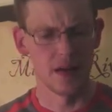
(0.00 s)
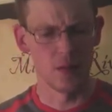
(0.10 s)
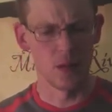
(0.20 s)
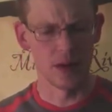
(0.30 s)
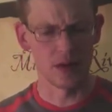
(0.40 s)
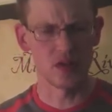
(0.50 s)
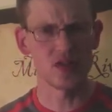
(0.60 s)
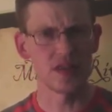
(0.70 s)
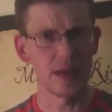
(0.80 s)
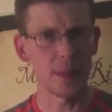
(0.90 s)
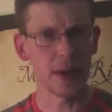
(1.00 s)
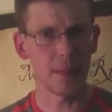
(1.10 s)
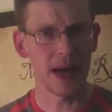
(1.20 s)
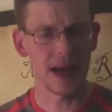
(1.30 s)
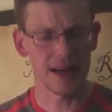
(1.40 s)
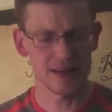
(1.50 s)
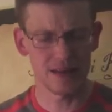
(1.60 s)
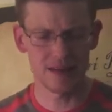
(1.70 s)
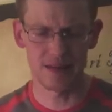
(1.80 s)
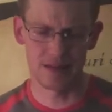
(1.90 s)
one of those sleeping
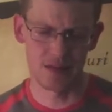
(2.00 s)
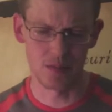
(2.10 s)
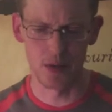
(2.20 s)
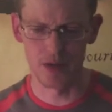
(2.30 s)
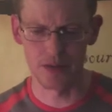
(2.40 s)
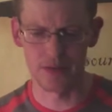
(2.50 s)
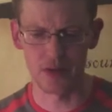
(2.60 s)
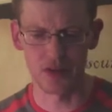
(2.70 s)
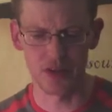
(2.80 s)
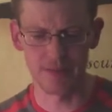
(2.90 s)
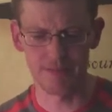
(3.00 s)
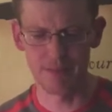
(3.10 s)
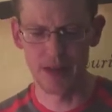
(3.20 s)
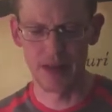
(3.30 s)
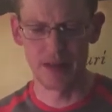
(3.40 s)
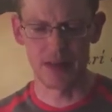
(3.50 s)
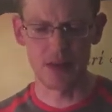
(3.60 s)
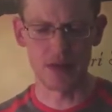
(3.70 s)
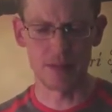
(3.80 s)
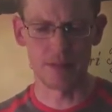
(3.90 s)
pads, smaller version, that
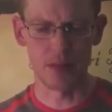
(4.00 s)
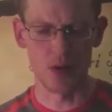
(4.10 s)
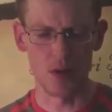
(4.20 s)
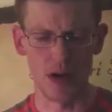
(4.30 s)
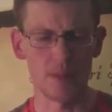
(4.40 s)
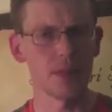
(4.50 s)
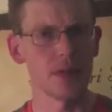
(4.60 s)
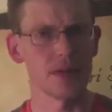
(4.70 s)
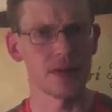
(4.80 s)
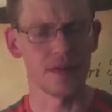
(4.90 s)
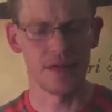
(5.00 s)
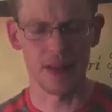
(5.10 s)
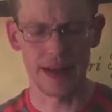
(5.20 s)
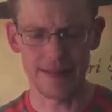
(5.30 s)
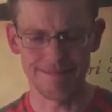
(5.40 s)
you can blow up or deflate.